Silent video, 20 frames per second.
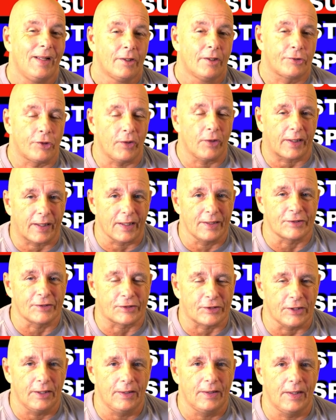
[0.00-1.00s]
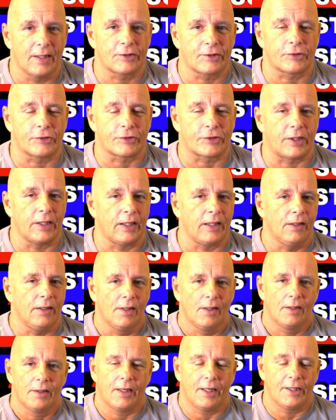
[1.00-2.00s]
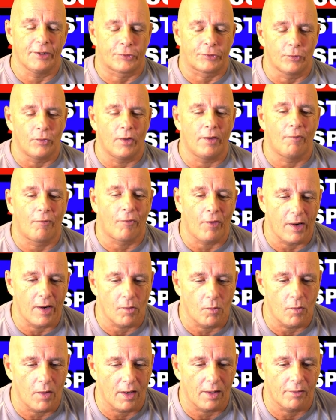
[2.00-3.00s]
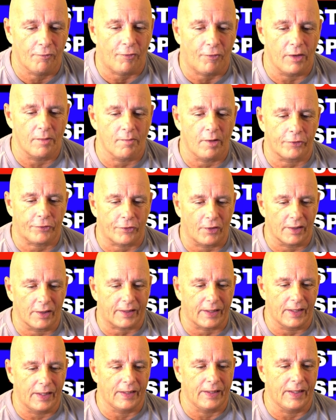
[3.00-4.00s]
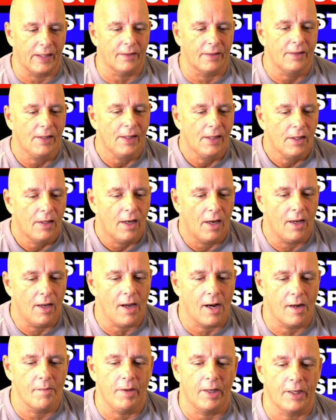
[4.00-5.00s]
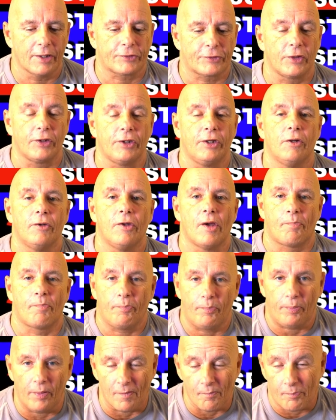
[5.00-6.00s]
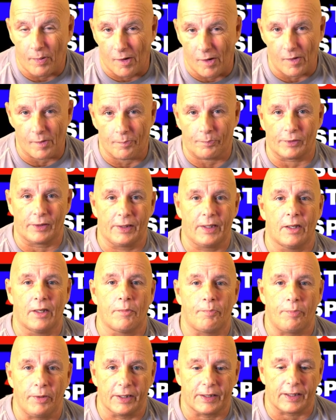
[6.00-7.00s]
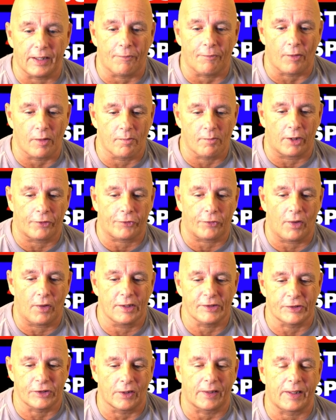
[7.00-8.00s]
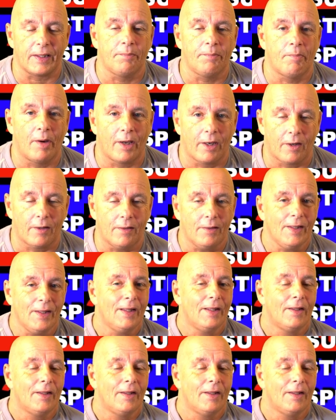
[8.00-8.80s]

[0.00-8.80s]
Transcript: So you can see Nick Suzuki is doing very well for the Montreal Canadiens. I'll be honest with you, the power play and the PK for Montreal is looking better.